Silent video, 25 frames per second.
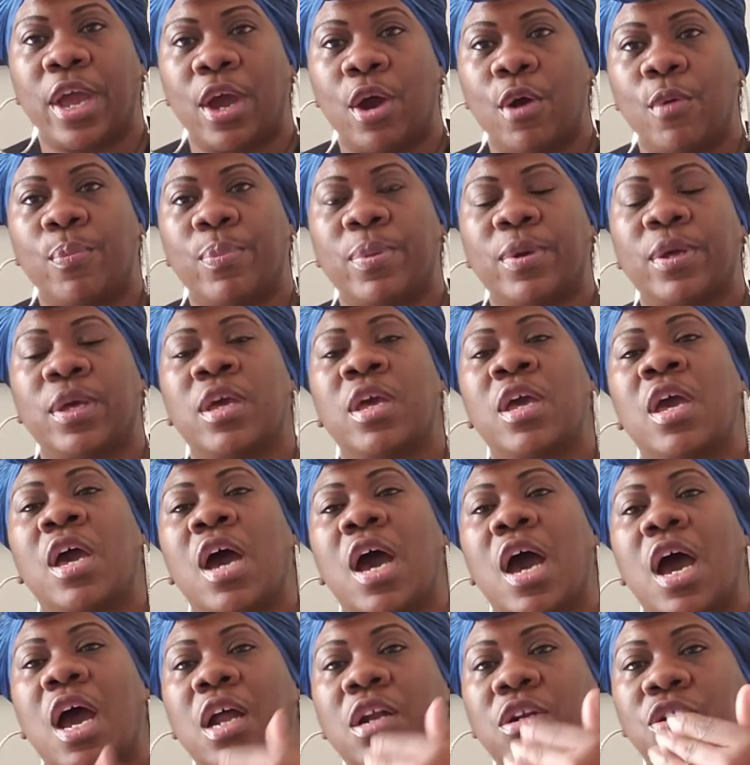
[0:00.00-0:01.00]
helping
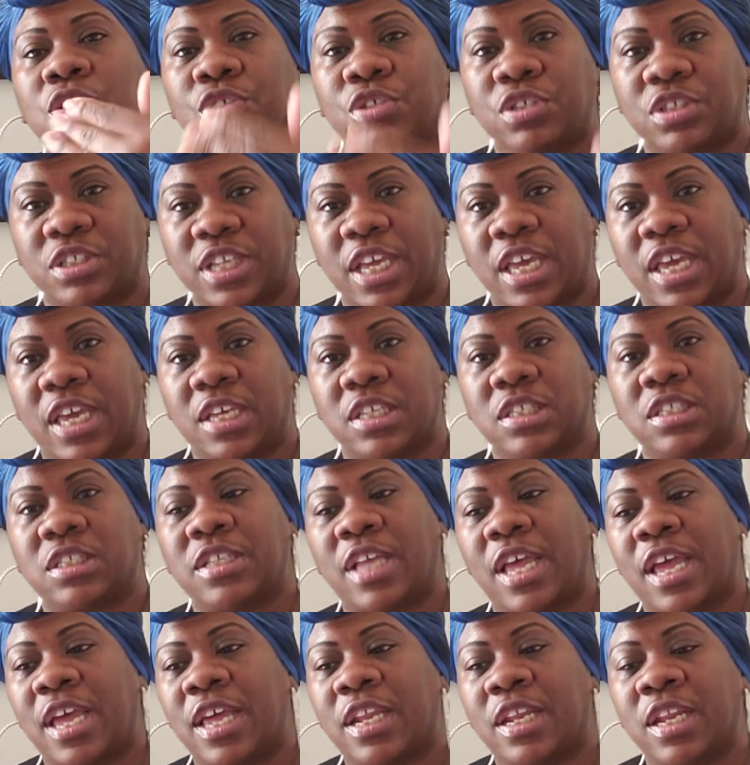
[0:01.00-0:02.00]
understands
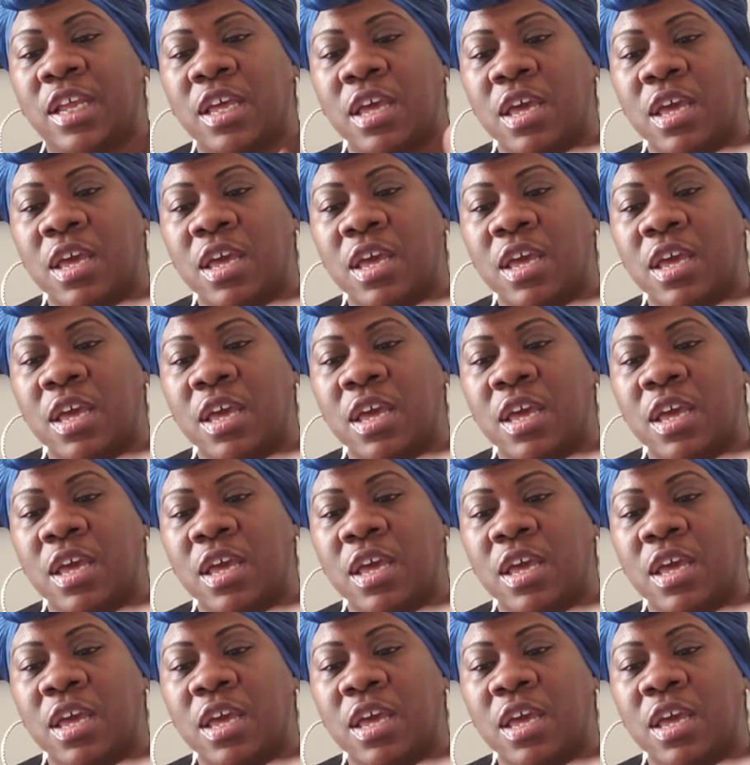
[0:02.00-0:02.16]
that